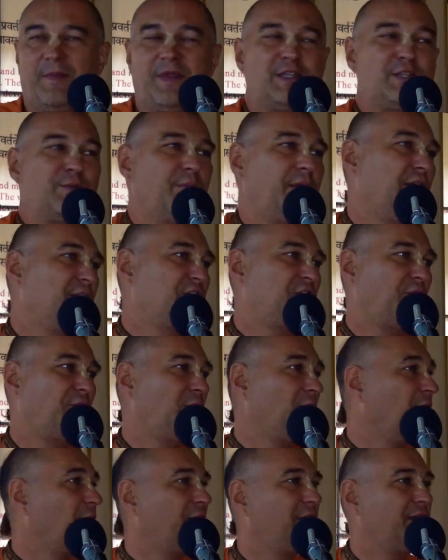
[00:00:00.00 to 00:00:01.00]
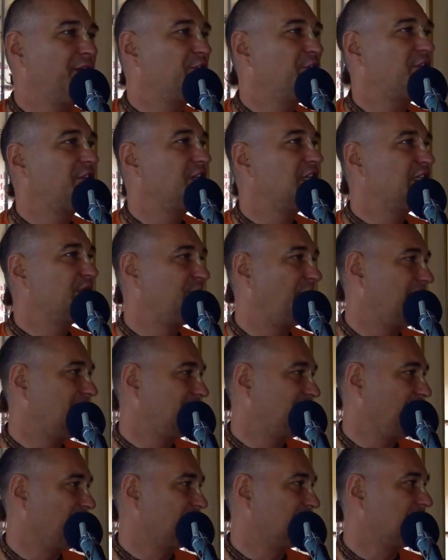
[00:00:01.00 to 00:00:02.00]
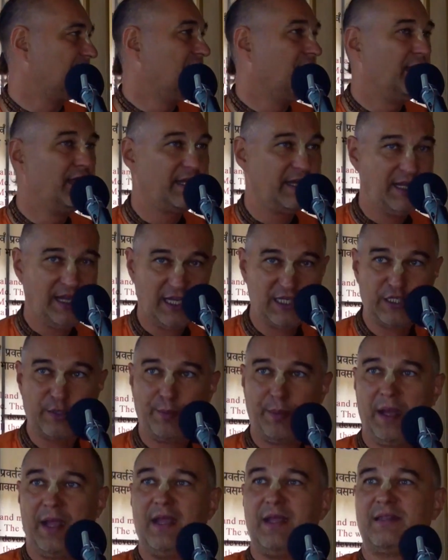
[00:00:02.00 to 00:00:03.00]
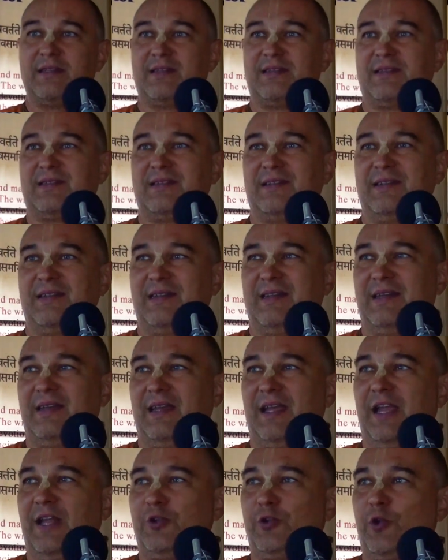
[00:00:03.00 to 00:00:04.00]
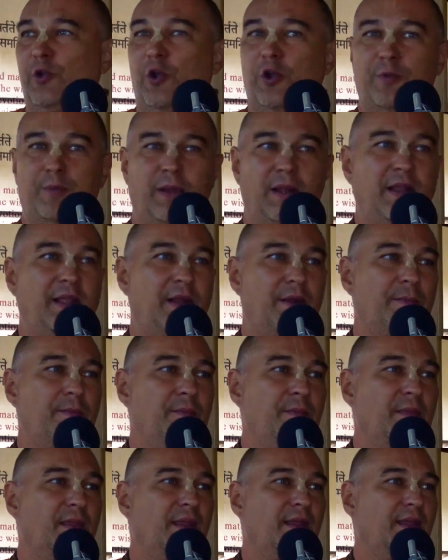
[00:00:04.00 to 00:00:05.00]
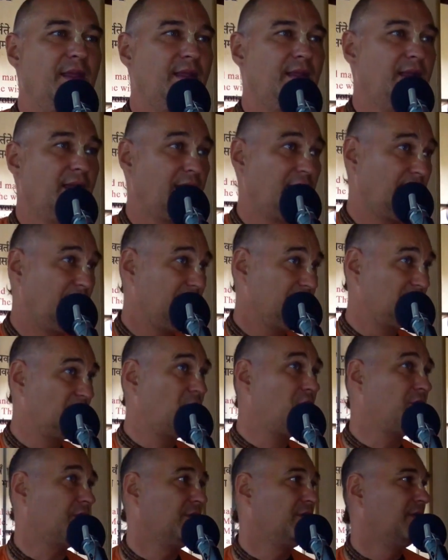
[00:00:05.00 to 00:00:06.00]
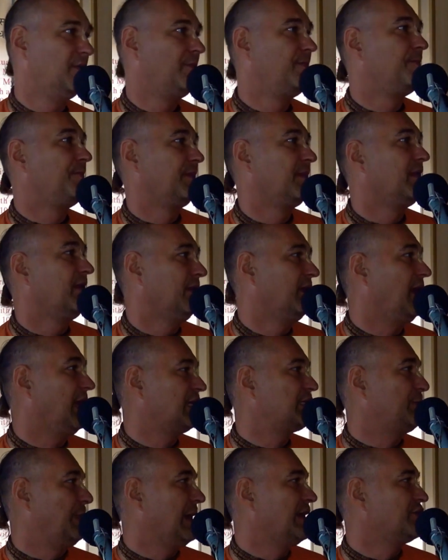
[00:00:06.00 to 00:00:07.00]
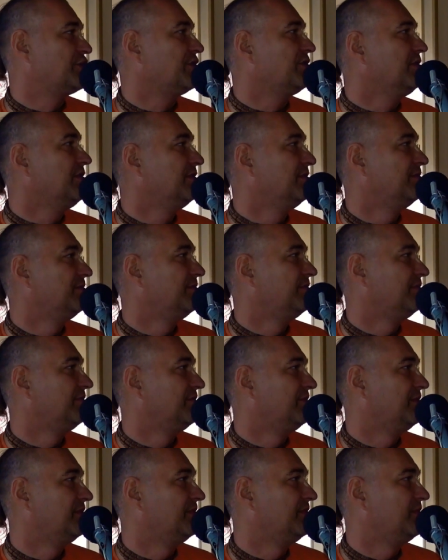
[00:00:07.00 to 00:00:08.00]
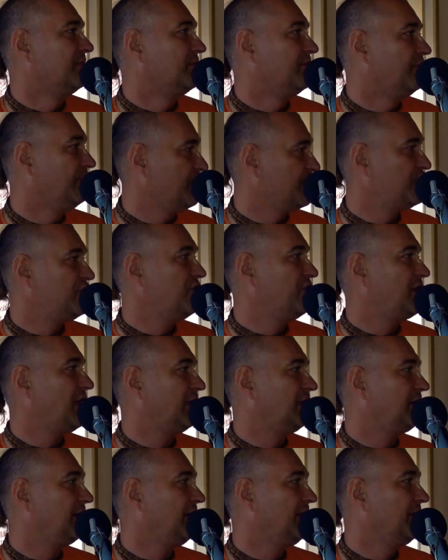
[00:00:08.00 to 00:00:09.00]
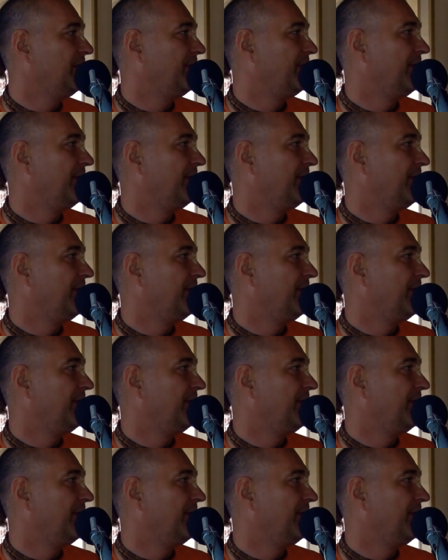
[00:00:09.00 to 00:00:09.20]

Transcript: In spiritual, Lord enjoys his pastimes. He expands into Lord Balaram his own expansion, Vishnu Tattva.